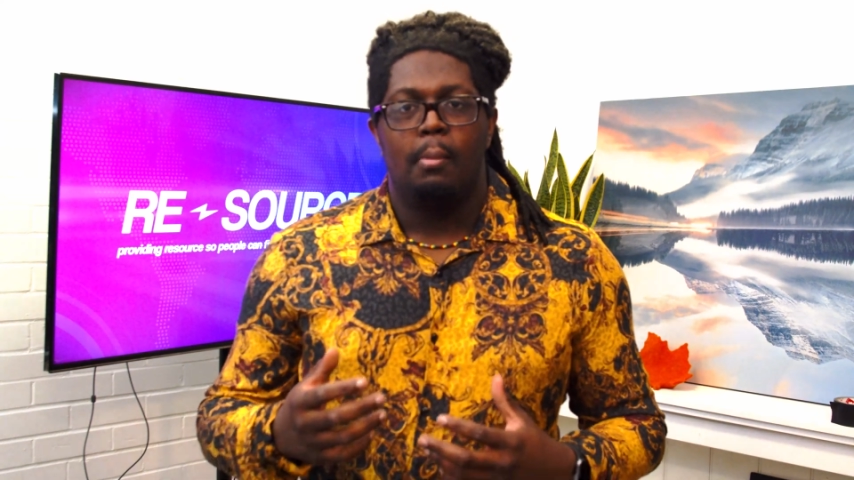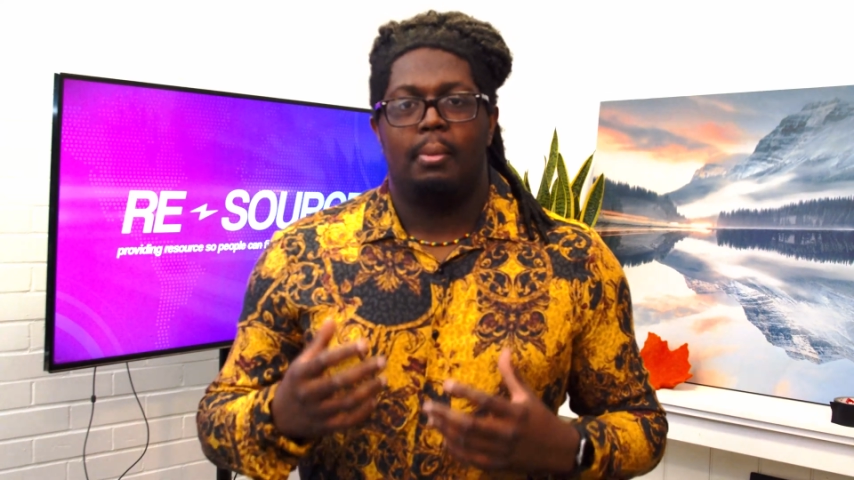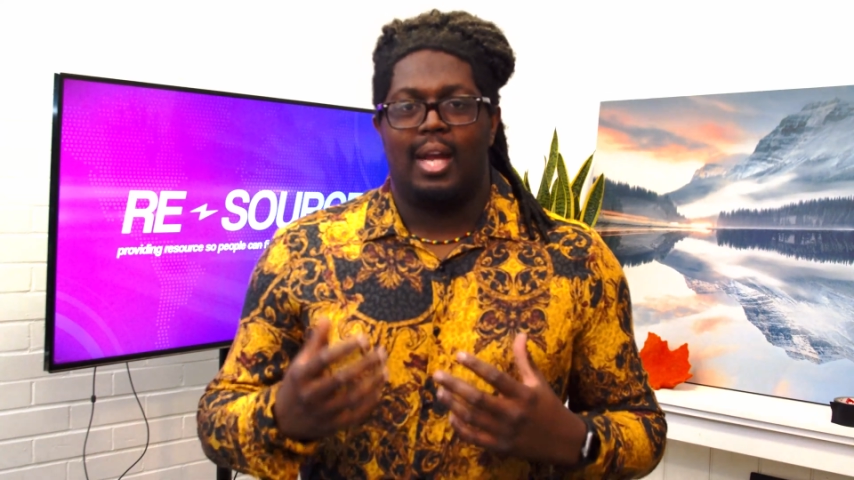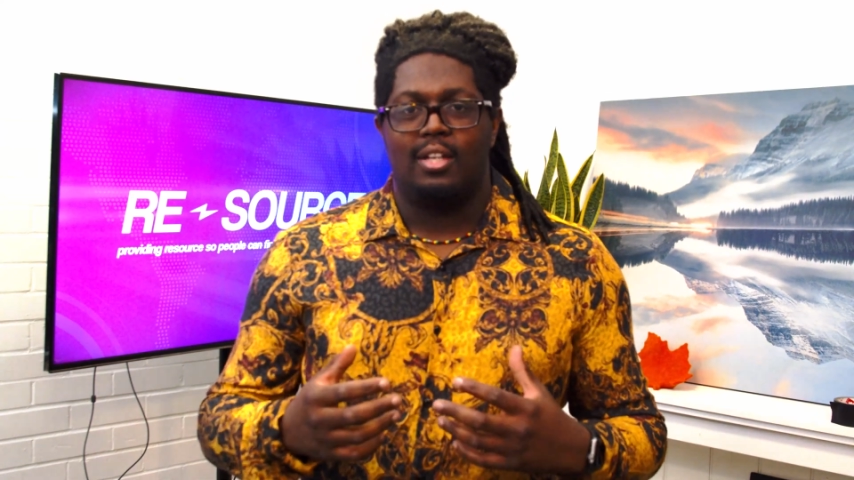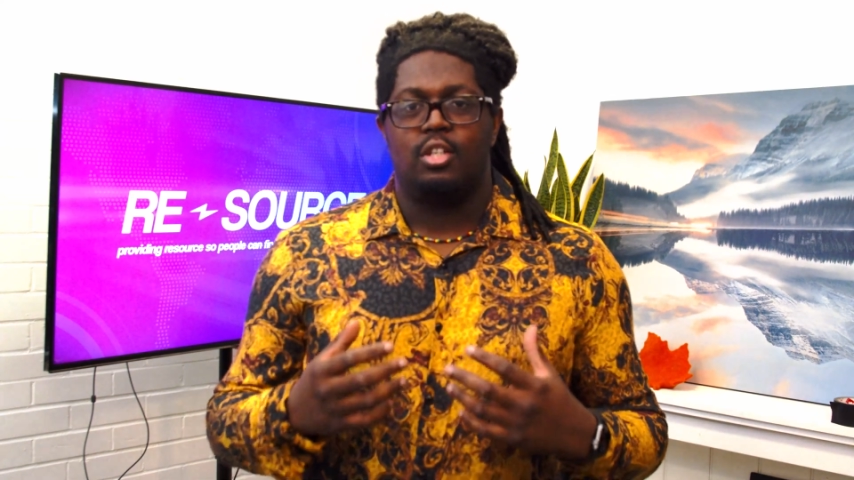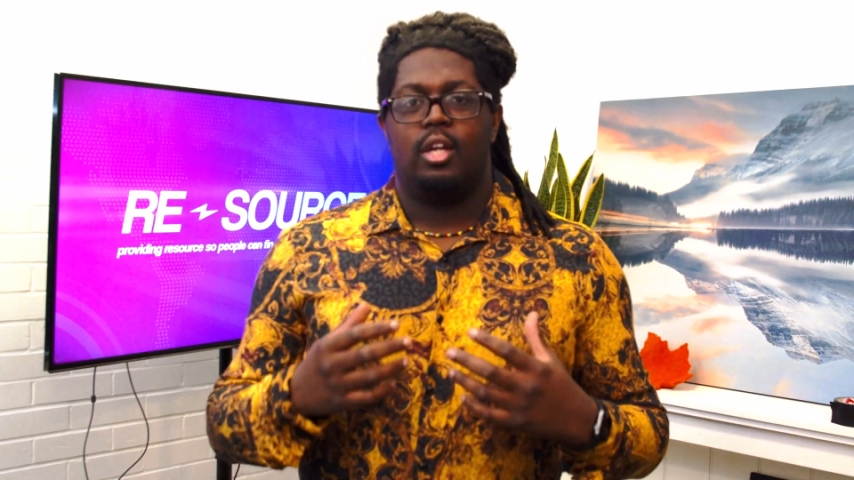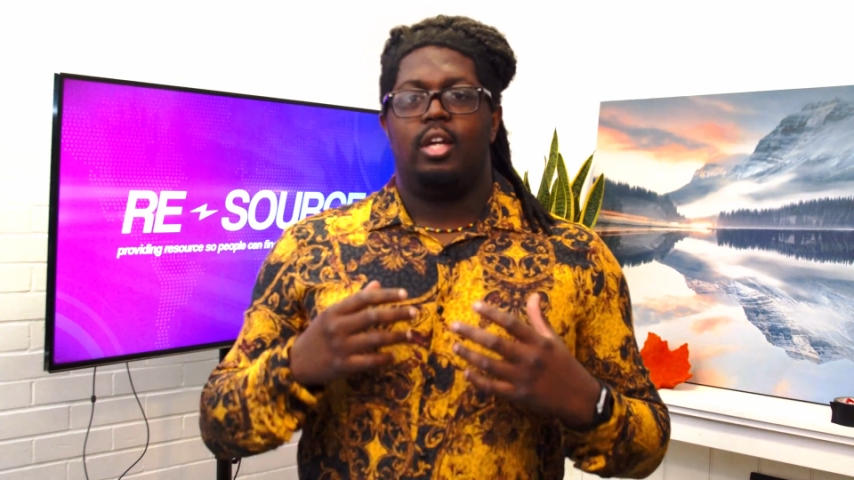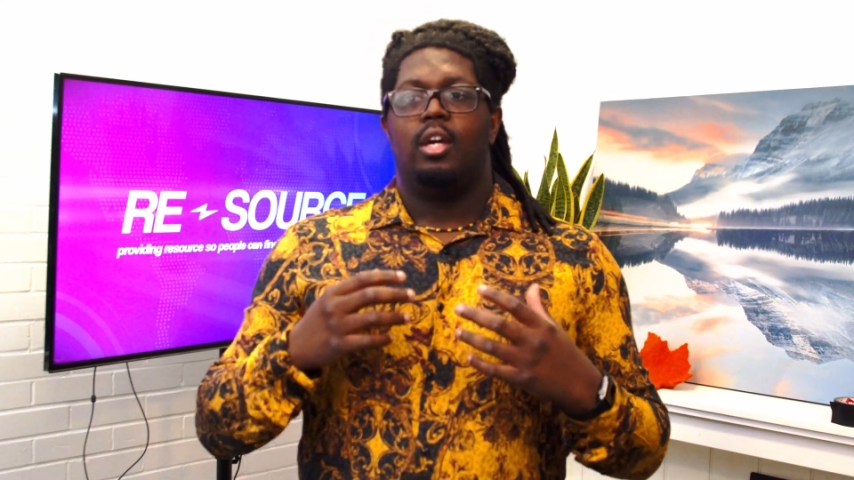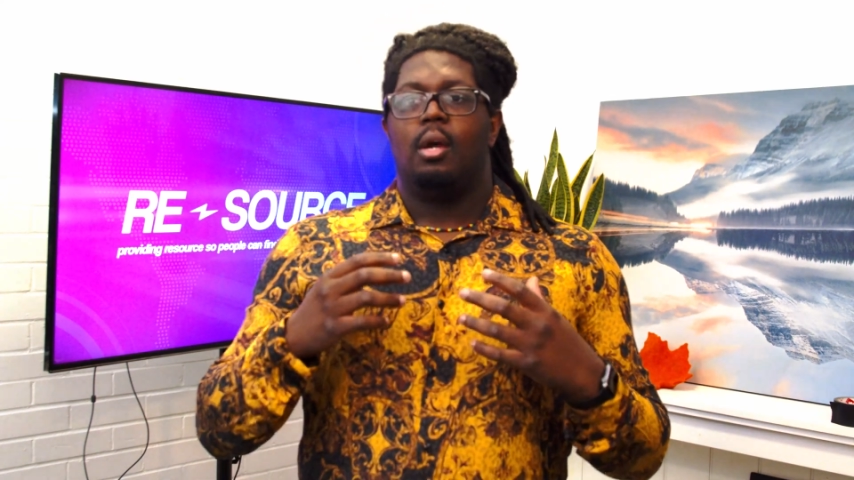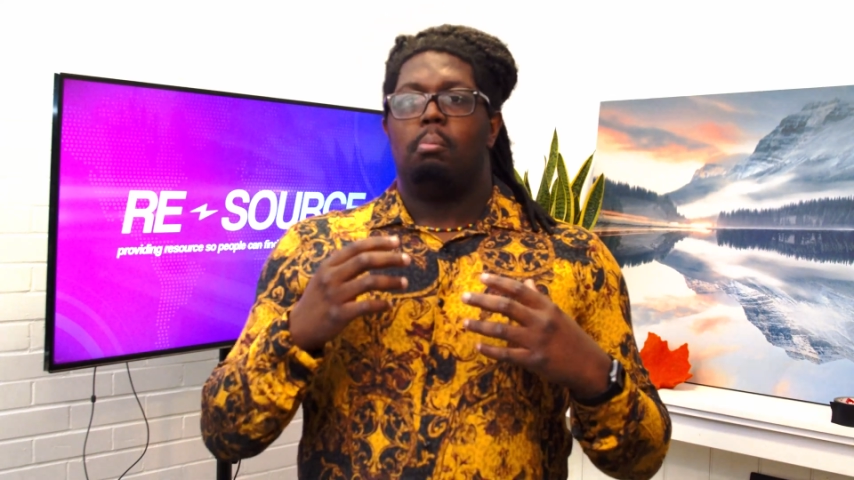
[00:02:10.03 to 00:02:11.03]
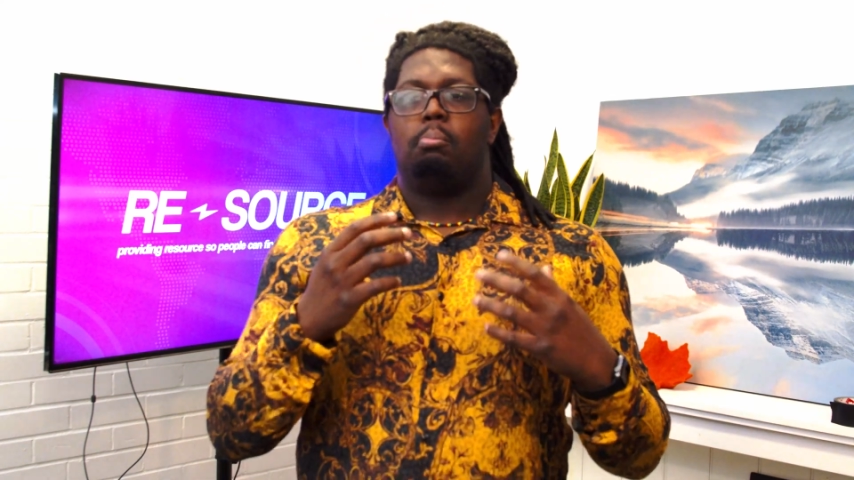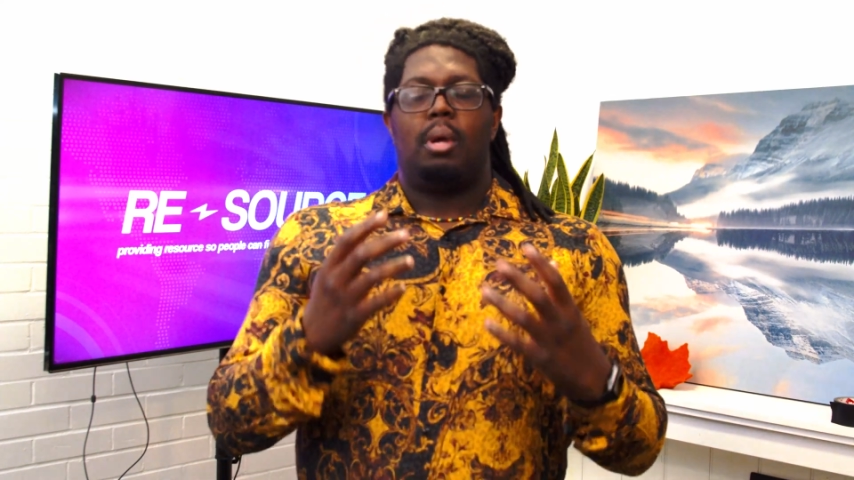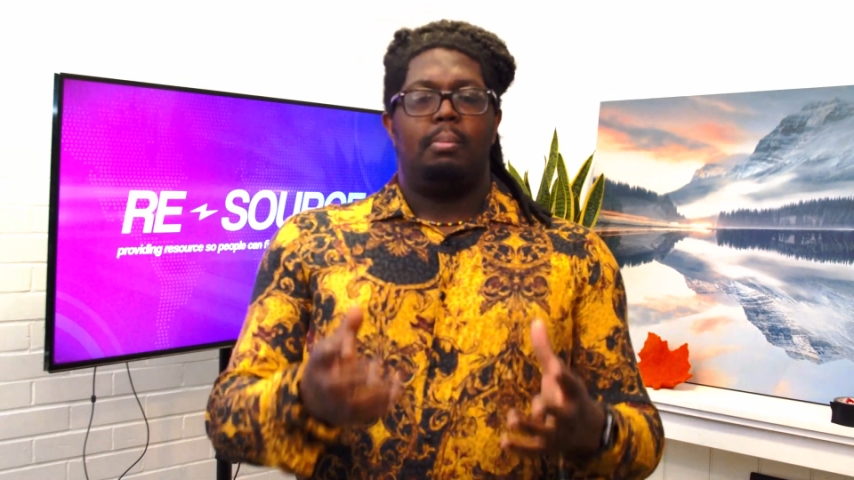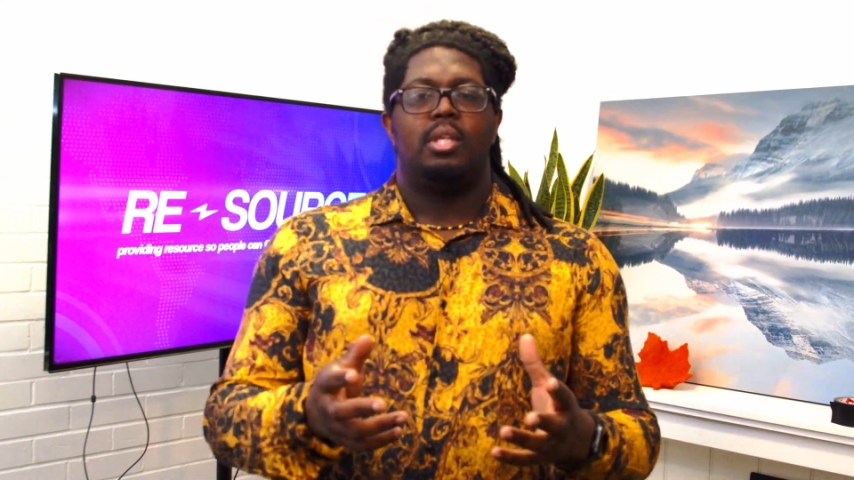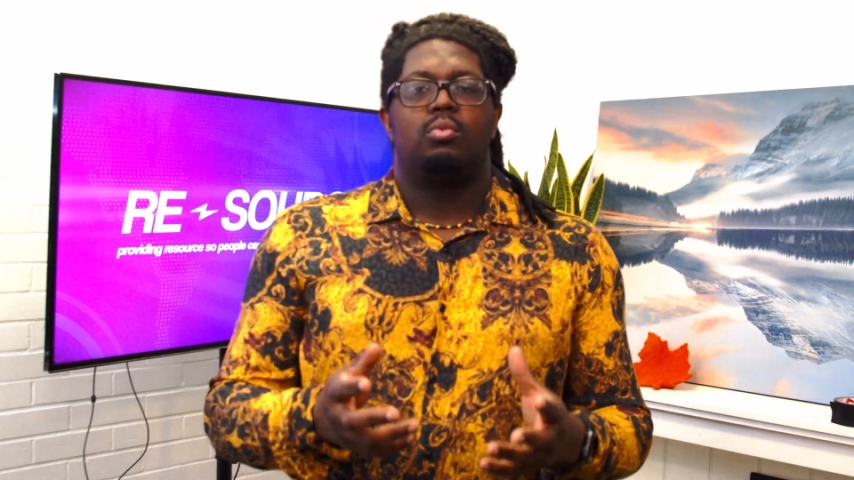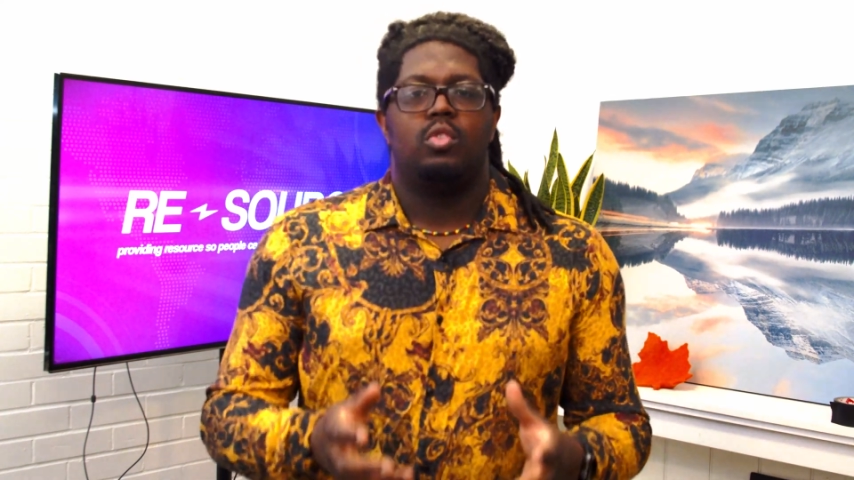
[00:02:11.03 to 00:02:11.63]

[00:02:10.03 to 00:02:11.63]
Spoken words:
but actually maybe